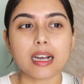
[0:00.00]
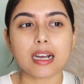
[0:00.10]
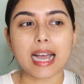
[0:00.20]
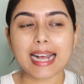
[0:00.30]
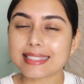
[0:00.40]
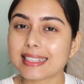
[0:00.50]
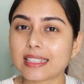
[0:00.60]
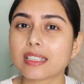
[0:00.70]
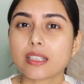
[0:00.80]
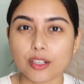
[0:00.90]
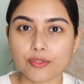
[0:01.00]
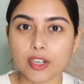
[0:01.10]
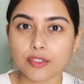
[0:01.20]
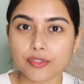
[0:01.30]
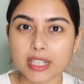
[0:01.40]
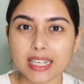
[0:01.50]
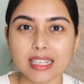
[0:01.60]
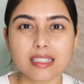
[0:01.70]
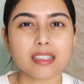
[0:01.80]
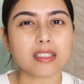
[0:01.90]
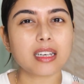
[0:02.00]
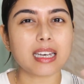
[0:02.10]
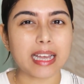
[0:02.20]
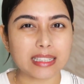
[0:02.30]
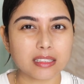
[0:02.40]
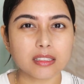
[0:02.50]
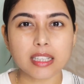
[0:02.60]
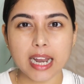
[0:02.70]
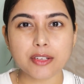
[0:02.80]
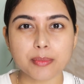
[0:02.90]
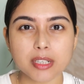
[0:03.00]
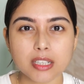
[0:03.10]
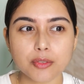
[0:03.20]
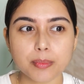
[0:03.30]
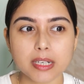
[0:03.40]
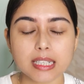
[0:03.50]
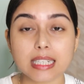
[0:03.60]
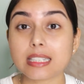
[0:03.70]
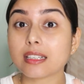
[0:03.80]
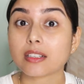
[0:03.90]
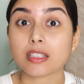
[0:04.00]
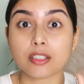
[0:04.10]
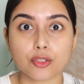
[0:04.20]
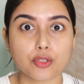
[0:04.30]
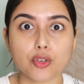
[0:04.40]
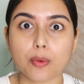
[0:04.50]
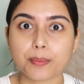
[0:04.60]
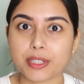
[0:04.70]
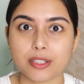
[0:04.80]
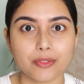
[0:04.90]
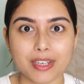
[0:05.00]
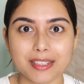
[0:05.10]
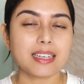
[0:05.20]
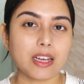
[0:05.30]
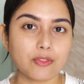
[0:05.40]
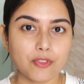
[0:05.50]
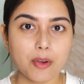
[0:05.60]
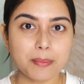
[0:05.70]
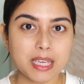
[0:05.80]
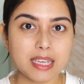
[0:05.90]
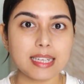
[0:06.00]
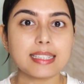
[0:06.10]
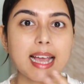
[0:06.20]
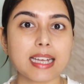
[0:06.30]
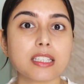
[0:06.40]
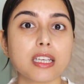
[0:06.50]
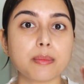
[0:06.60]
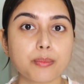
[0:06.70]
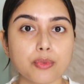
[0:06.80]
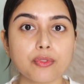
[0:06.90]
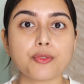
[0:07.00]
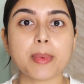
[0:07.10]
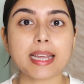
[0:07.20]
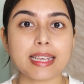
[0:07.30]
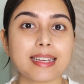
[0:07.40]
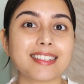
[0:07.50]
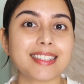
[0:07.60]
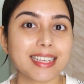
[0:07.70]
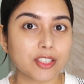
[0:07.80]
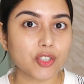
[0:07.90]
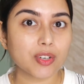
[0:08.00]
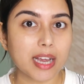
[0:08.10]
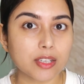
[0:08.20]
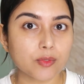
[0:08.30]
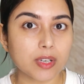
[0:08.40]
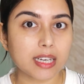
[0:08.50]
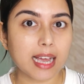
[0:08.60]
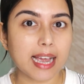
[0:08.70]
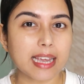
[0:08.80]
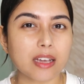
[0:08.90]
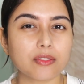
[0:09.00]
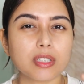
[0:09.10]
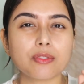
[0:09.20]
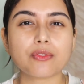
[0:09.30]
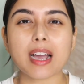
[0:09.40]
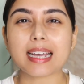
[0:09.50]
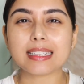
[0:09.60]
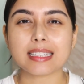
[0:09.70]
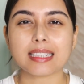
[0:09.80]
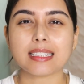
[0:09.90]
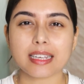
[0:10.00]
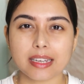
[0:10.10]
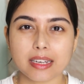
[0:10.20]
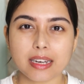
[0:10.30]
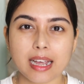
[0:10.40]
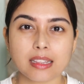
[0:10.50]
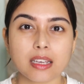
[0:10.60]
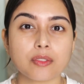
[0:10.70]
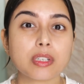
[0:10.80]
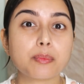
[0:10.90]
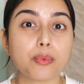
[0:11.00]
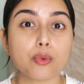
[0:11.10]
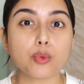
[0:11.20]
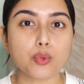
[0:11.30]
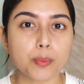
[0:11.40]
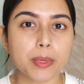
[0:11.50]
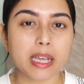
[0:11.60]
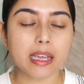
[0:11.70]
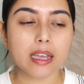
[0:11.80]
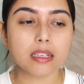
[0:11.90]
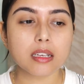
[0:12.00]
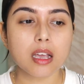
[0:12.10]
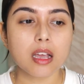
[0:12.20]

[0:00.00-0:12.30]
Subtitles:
As this is sulfate free, it doesn't lather that much, but it does its job pretty well. Now for me, it has improved my hair texture as well. I have very fine thin hair and they are very prone to breakage.